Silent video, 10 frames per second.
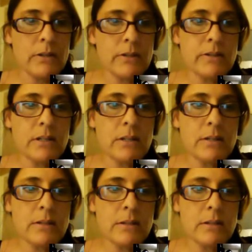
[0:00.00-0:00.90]
The
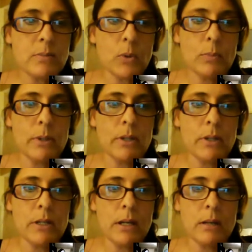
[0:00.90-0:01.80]
CDC's
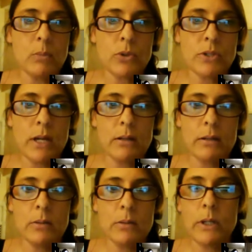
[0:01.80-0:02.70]
Morbidity and
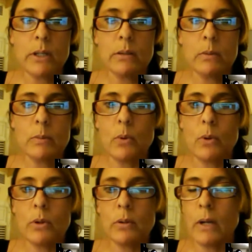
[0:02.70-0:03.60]
Mortality Weekly
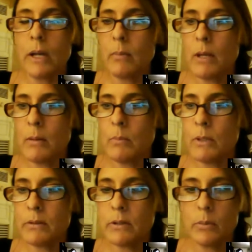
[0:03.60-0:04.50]
Report, or
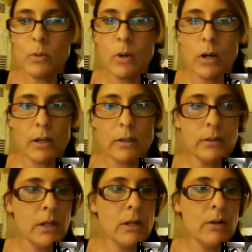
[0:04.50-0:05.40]

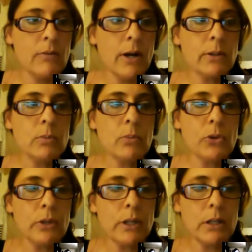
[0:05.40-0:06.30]
MMWR, Volume
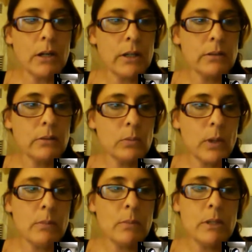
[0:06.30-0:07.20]
39,
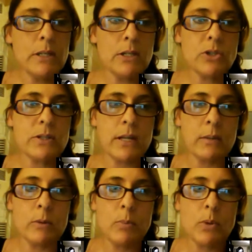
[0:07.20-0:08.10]
Recommendations and
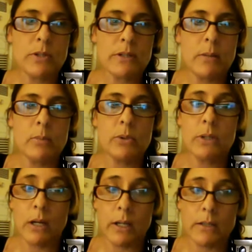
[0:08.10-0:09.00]
Reports Number
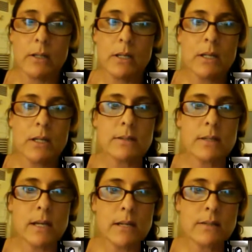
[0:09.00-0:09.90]
9,
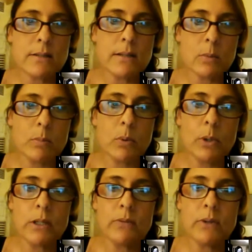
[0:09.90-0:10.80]
states that the
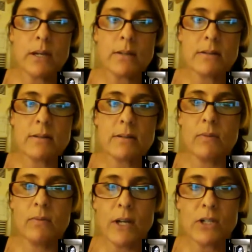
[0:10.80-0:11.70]
reporting of cases of
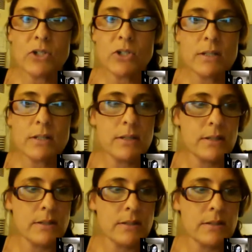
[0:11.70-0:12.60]
infectious
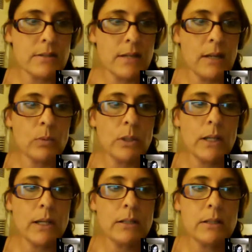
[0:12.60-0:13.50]
diseases and
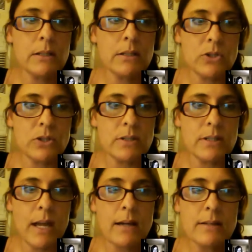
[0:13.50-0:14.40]
related conditions
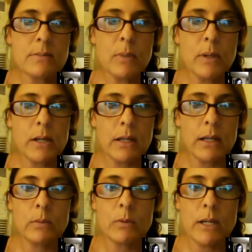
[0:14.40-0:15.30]
has been and
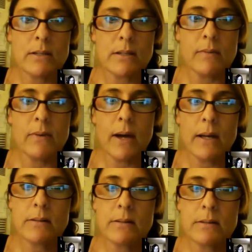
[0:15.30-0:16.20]
remains a
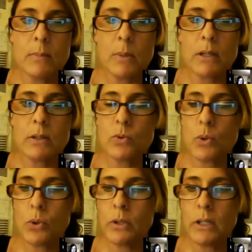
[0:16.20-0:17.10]
vital step in
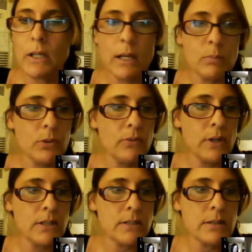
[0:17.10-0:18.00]
controlling and
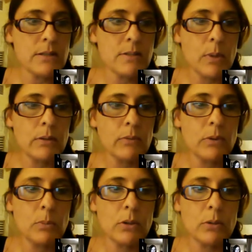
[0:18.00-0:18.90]
preventing the spread of
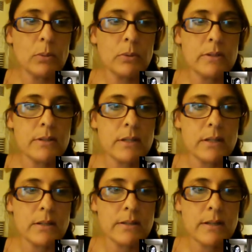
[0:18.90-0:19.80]
communicable
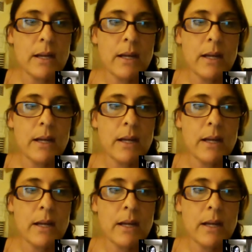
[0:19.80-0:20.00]
disease.